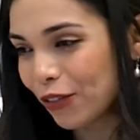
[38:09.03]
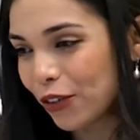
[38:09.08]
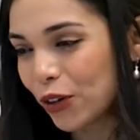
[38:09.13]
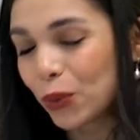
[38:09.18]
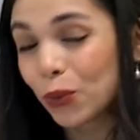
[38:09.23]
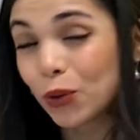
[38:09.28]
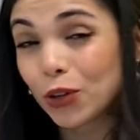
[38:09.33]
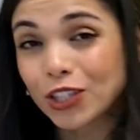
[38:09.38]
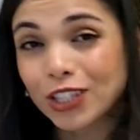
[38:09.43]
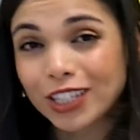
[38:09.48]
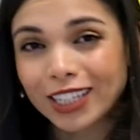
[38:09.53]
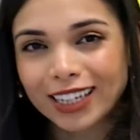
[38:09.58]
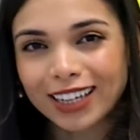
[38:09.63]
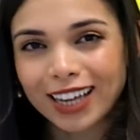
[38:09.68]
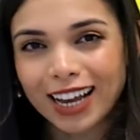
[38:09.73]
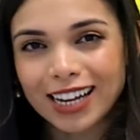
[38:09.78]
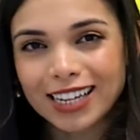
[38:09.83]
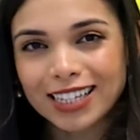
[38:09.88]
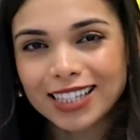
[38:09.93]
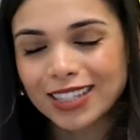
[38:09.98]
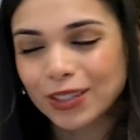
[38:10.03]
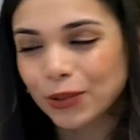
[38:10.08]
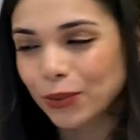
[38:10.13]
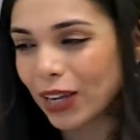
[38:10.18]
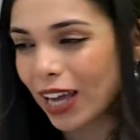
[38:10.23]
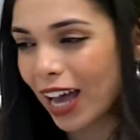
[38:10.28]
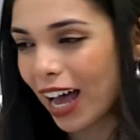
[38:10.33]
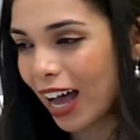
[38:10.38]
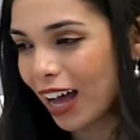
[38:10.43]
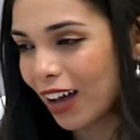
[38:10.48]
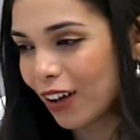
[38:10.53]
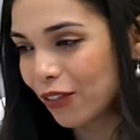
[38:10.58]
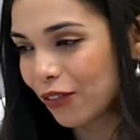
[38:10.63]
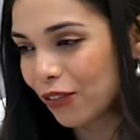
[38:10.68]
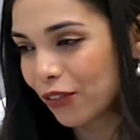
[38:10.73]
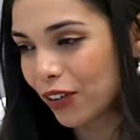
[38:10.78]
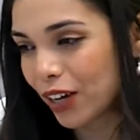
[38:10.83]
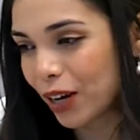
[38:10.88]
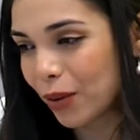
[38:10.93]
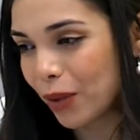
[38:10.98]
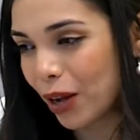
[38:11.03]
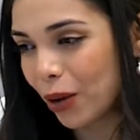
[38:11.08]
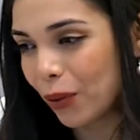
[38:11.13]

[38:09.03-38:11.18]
for watching us. We have from